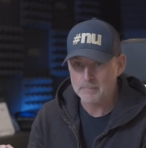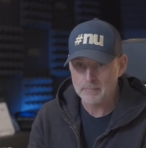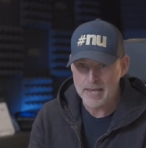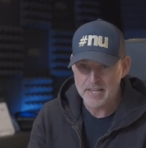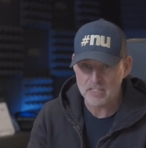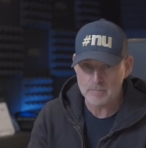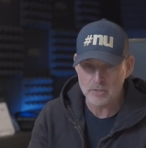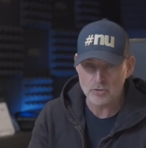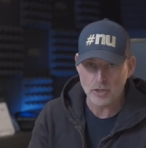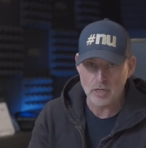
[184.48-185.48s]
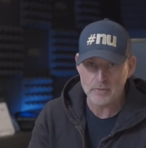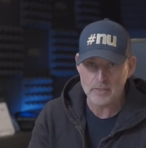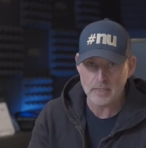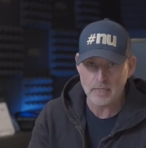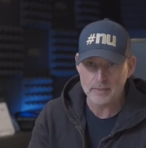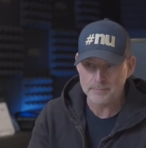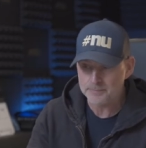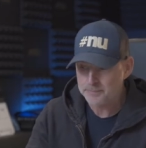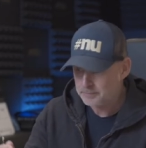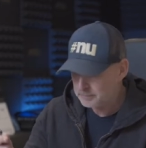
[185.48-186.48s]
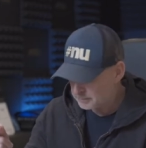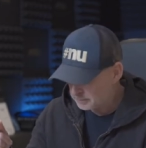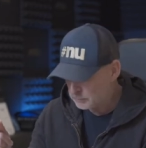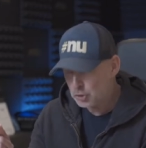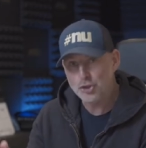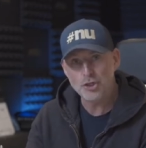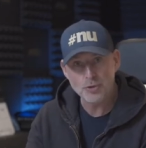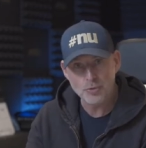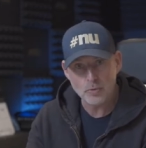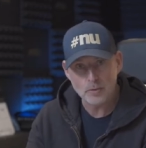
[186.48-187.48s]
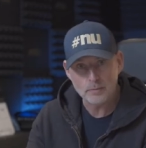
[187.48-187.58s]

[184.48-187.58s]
Estimates gone over today to